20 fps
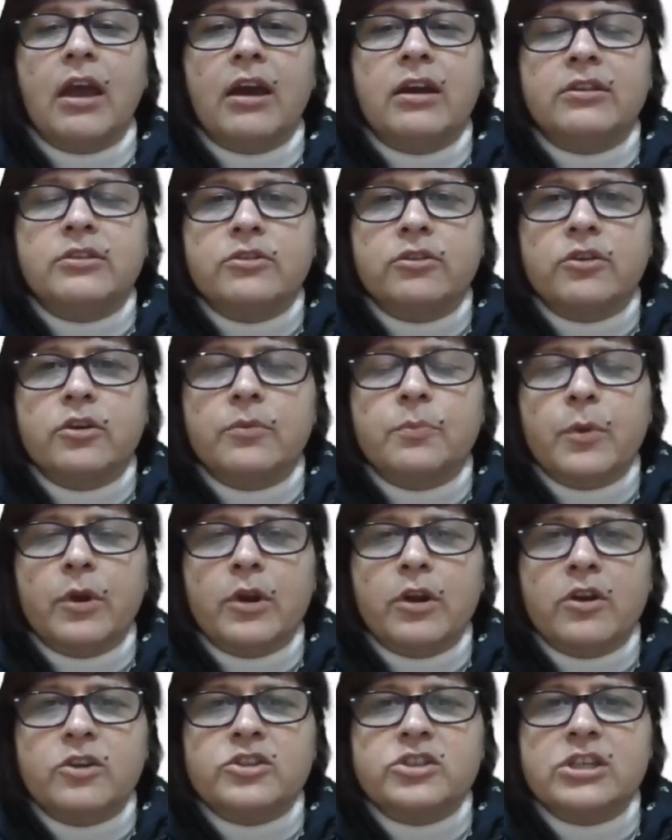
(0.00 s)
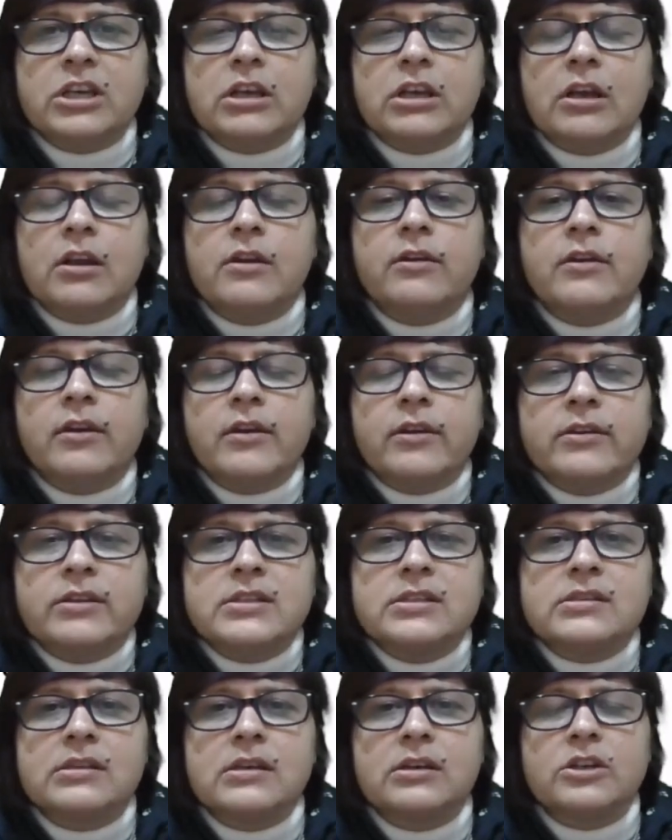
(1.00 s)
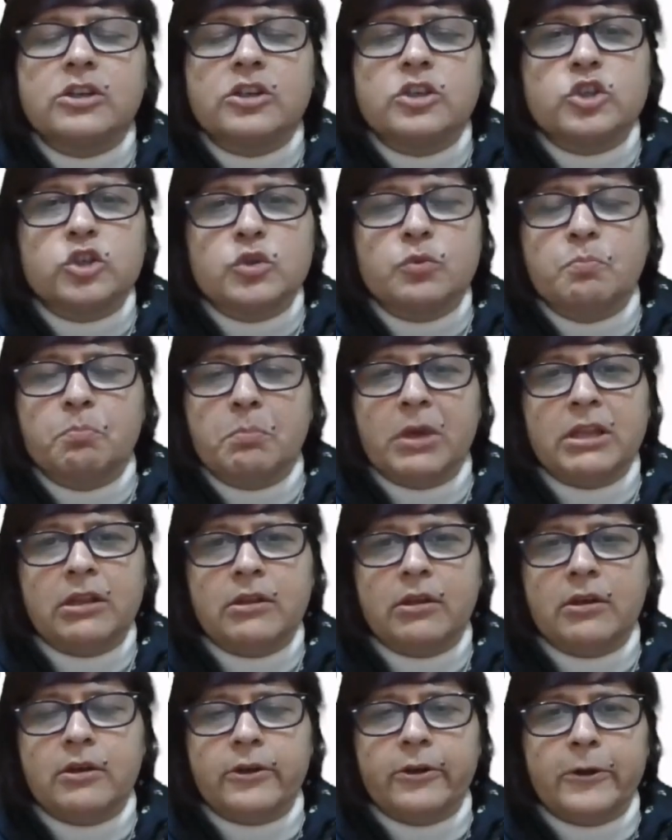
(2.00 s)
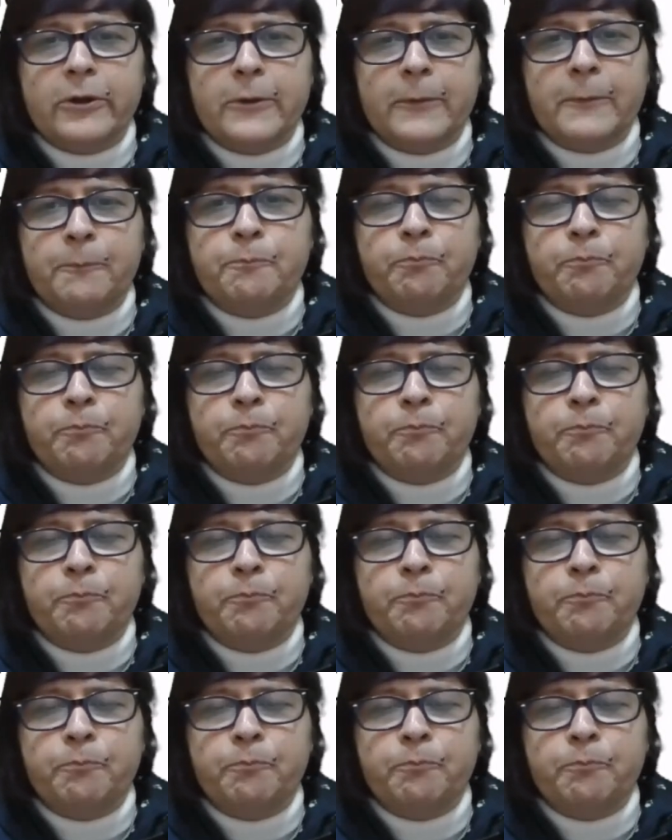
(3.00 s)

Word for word: anthropological research method.